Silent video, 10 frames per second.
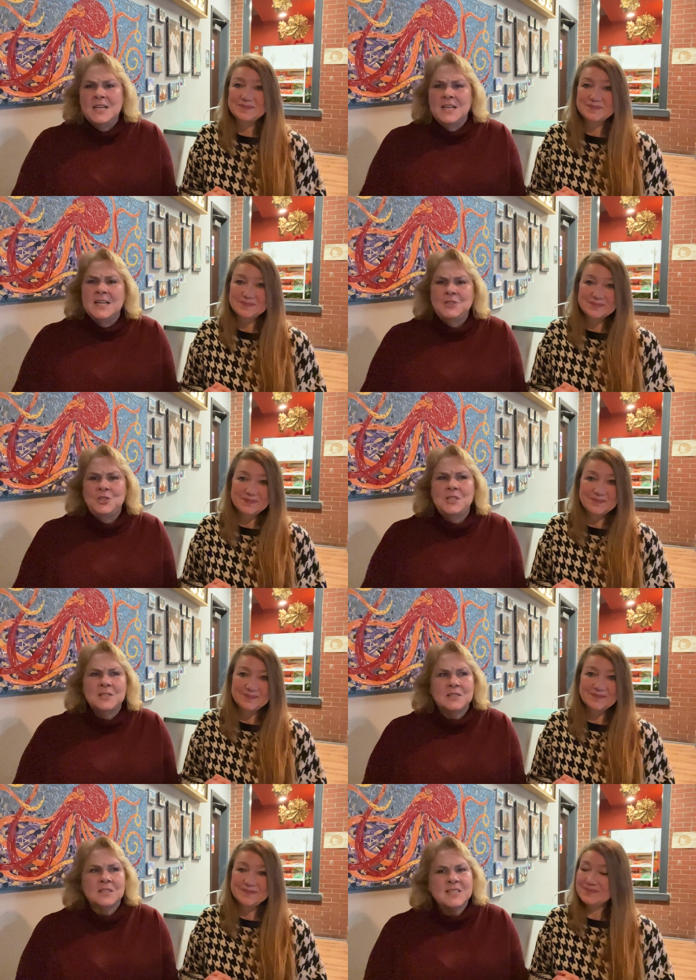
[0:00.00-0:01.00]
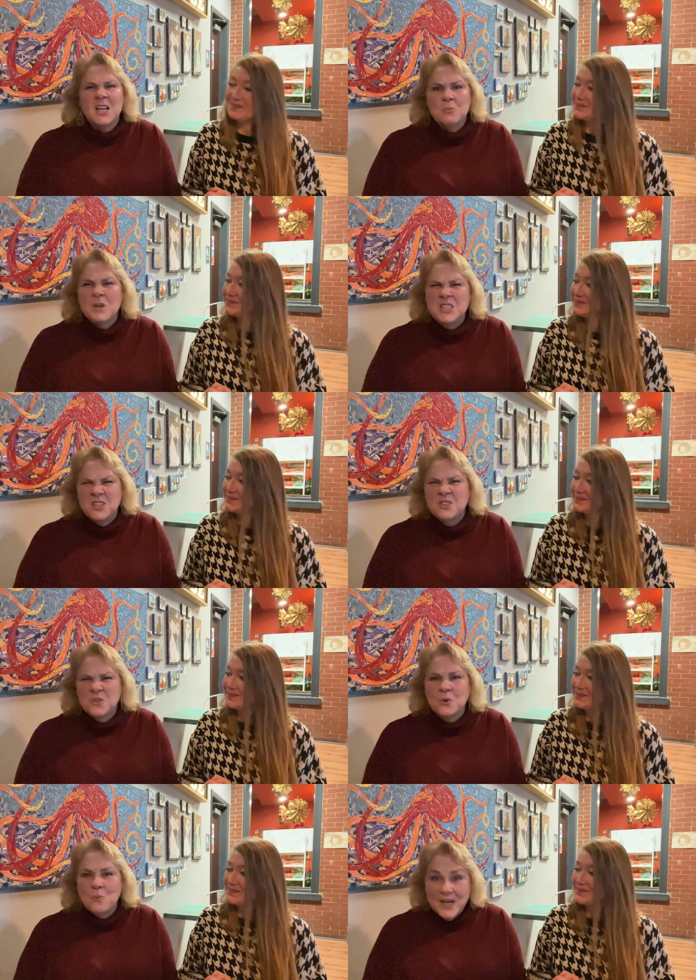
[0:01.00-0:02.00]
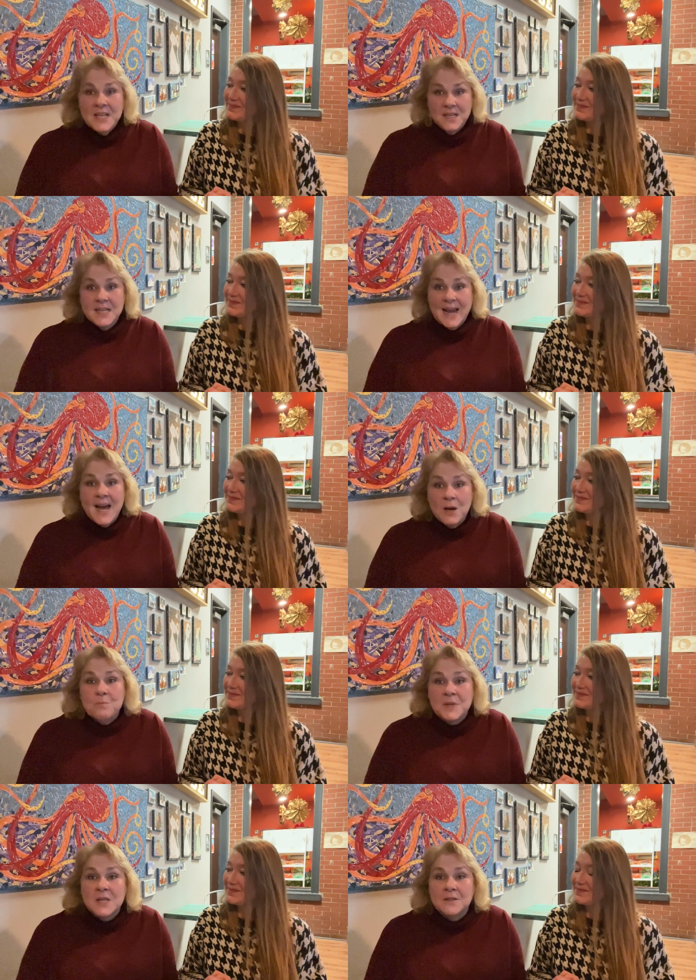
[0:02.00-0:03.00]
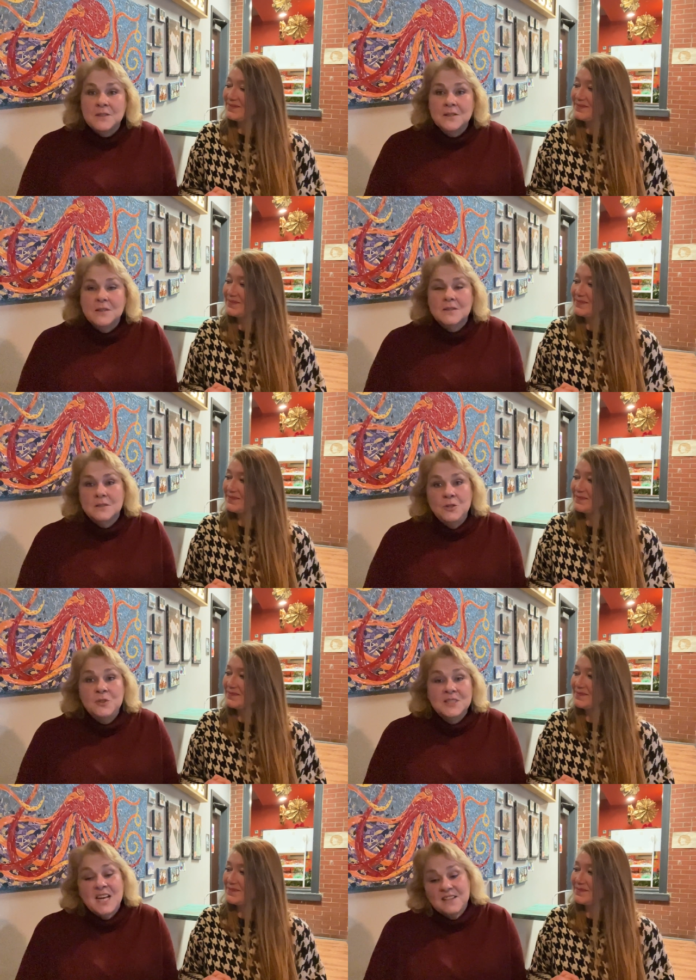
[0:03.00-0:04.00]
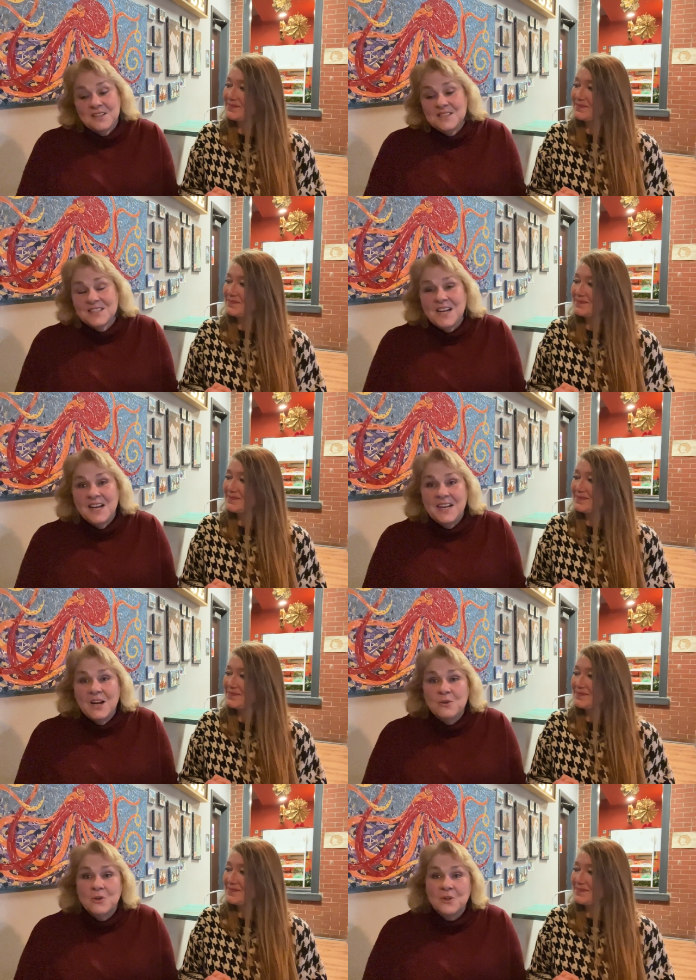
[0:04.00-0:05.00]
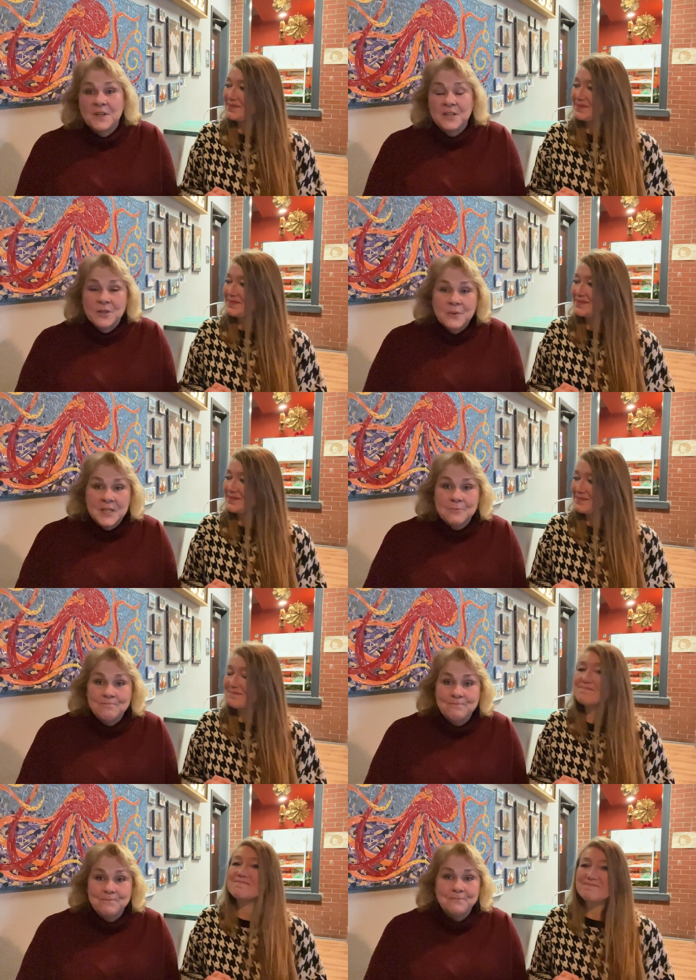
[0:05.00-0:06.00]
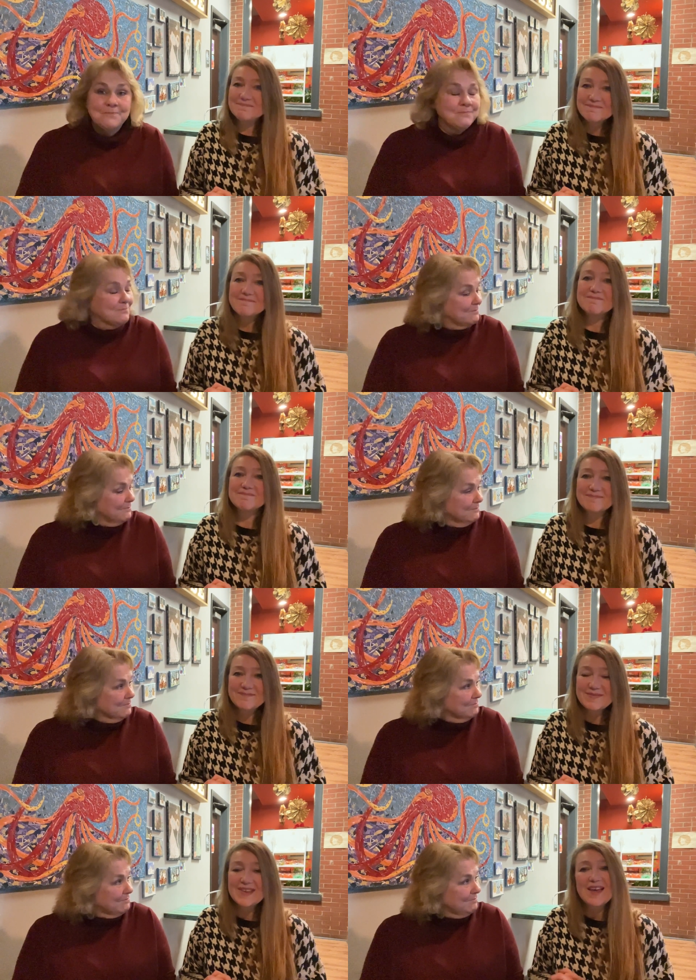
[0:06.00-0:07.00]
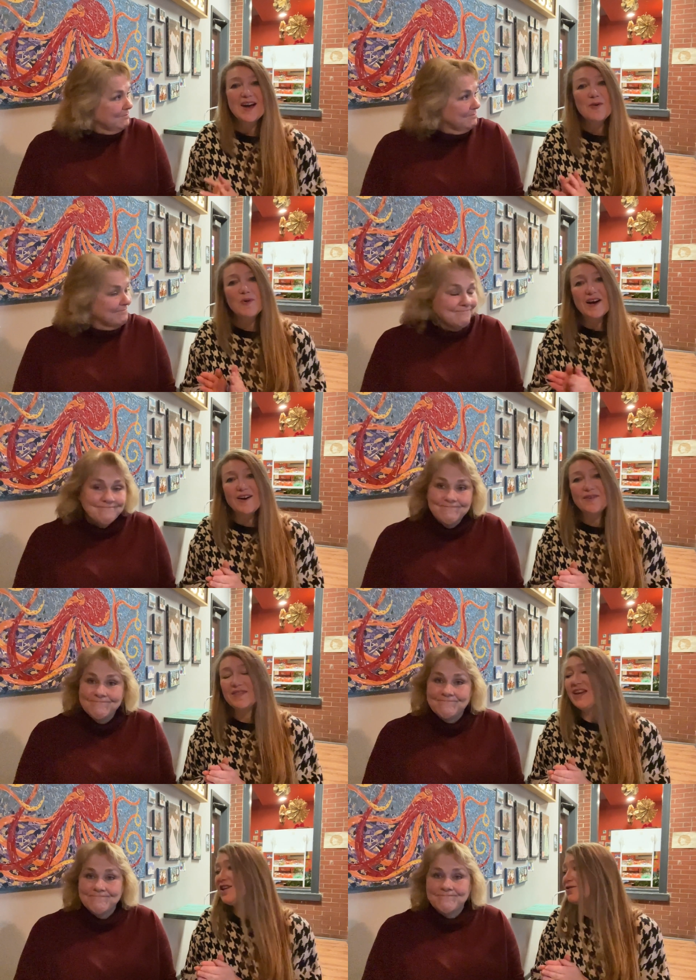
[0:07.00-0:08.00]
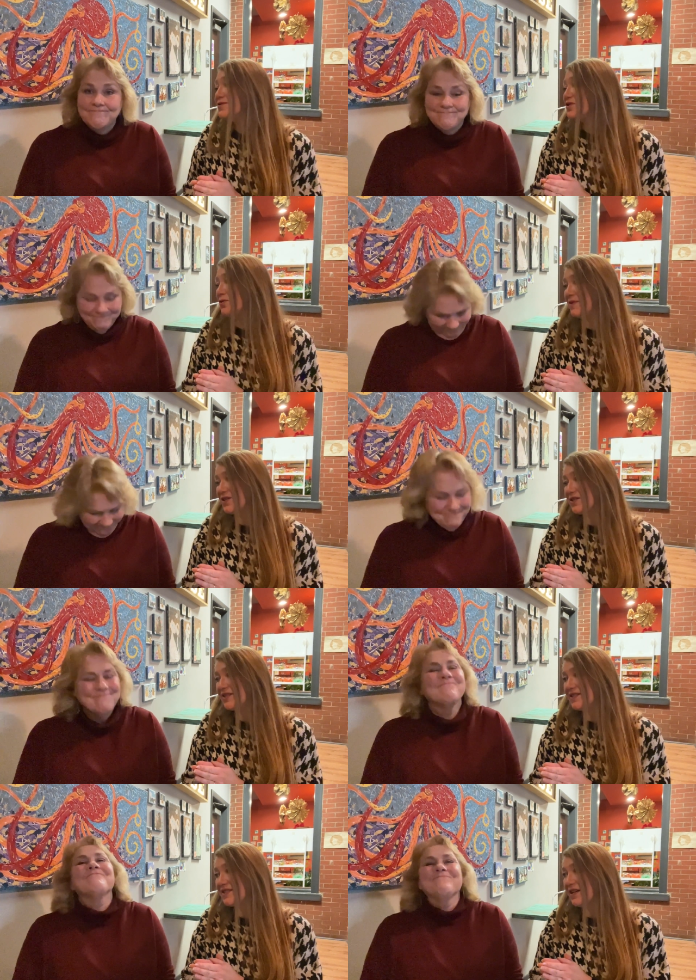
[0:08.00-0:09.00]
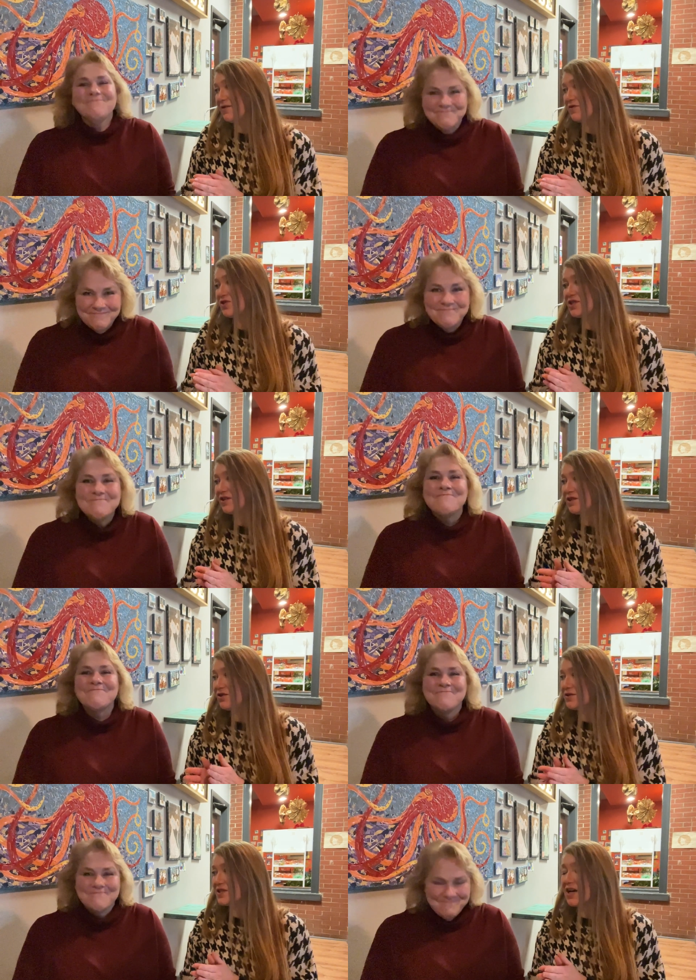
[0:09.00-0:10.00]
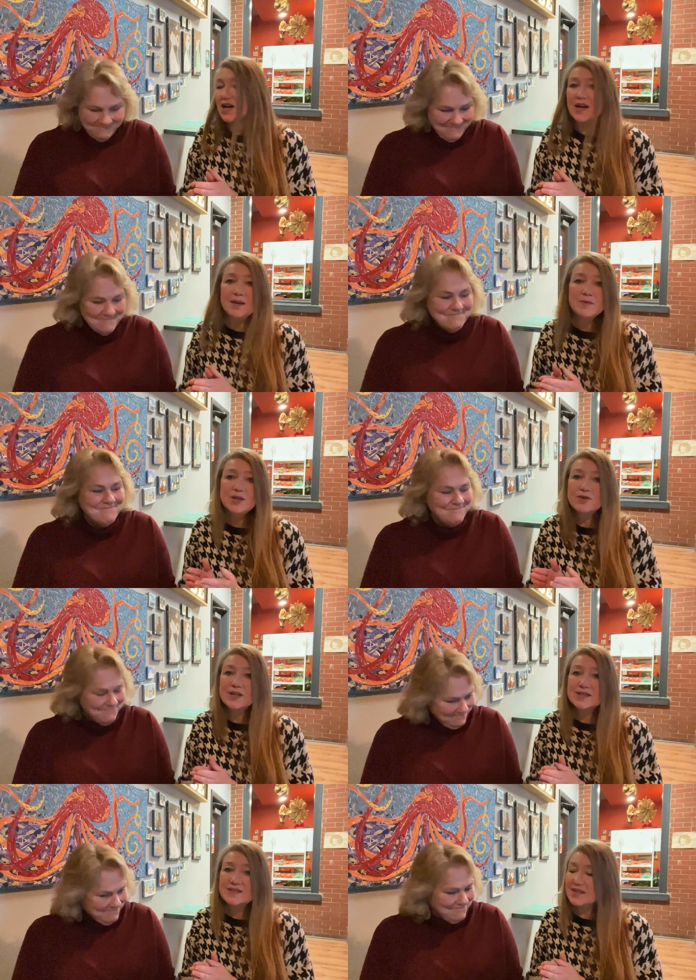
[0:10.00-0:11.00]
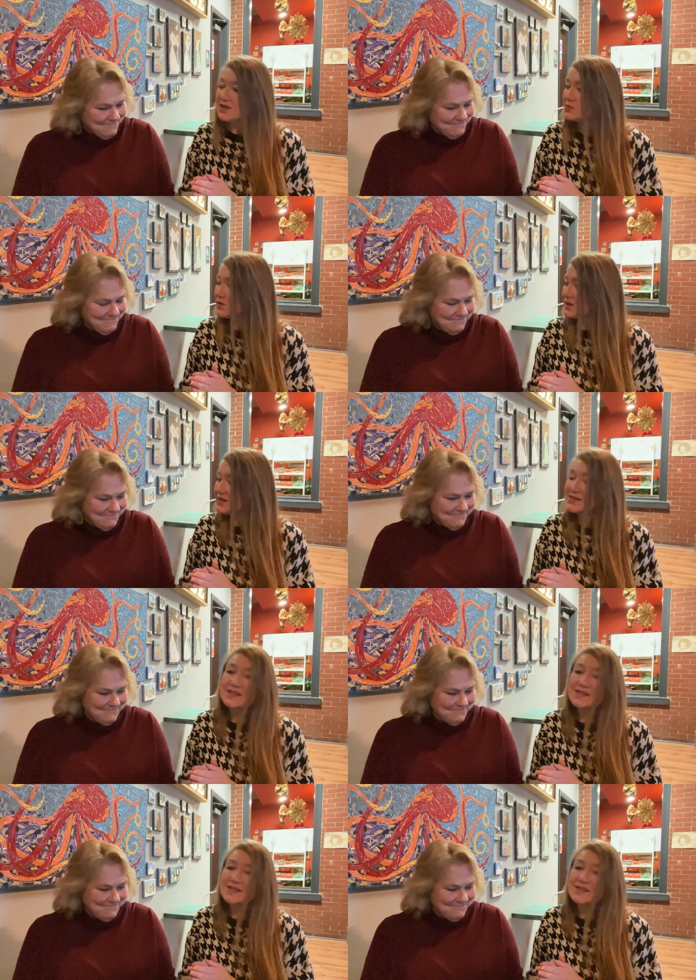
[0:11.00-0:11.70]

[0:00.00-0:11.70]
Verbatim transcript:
Speaker 1: it's just a celebration sort of waiting to happen. You just have to decide how you're going to do it.
Speaker 2: Mm -hmm, mm -hmm. Well, thank you so much, Lisa, for sharing your time, your insights with us